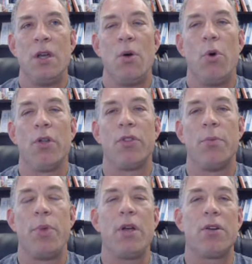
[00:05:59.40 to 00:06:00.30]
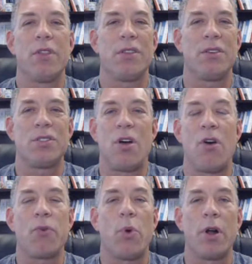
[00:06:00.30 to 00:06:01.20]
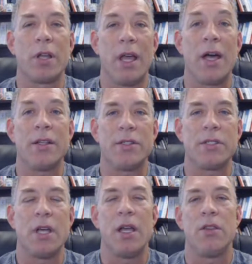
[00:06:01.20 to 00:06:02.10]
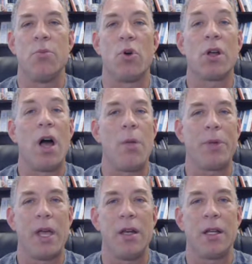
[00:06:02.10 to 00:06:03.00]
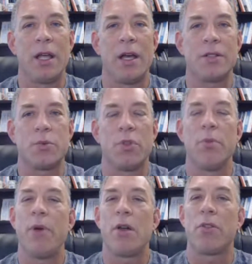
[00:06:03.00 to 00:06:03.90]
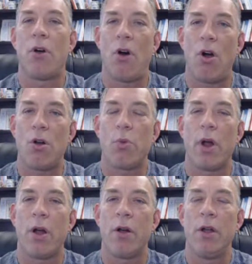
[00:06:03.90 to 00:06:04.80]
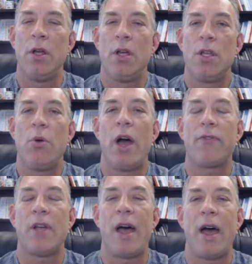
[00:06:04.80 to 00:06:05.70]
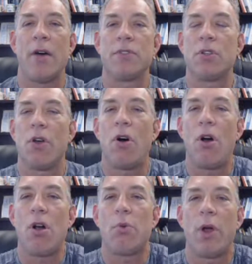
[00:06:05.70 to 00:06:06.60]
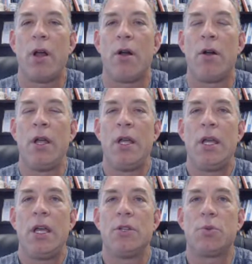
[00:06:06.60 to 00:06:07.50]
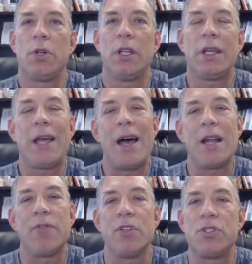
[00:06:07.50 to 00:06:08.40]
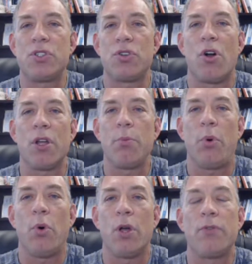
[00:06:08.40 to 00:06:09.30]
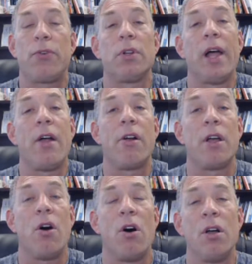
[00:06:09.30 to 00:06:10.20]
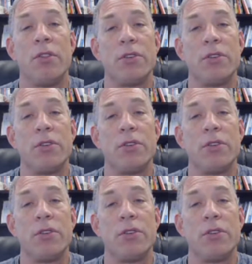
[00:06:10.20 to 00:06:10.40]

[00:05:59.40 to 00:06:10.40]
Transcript: Well, the bigger that the software gets and the more complicated it gets, well, the better the hardware you have to have. So the hardware is really kind of the starting point for layering on the